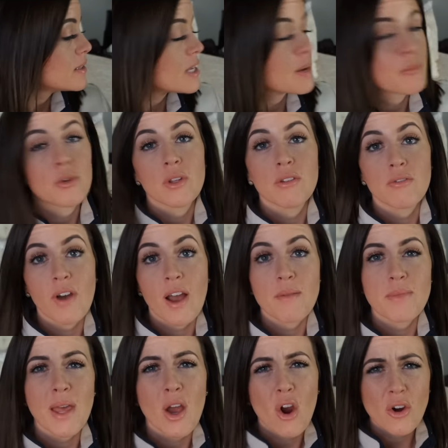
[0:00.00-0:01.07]
Timberland
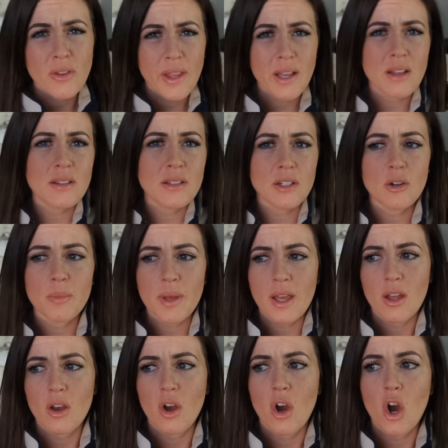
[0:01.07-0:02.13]
vibe. They are like a little
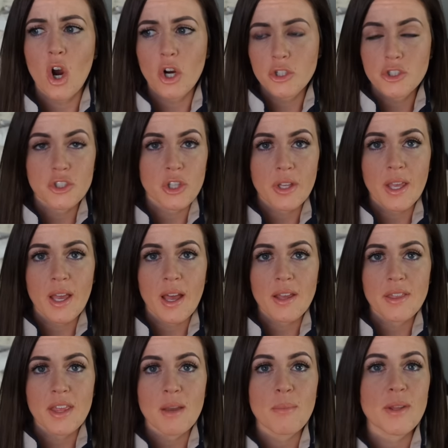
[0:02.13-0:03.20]
bit harsh looking,
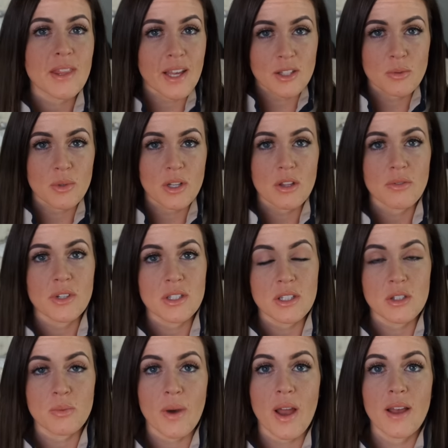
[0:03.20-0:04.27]
I think, but that's one of the
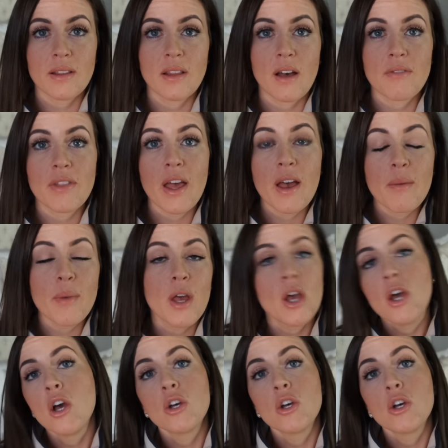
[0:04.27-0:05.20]
reasons why I love them.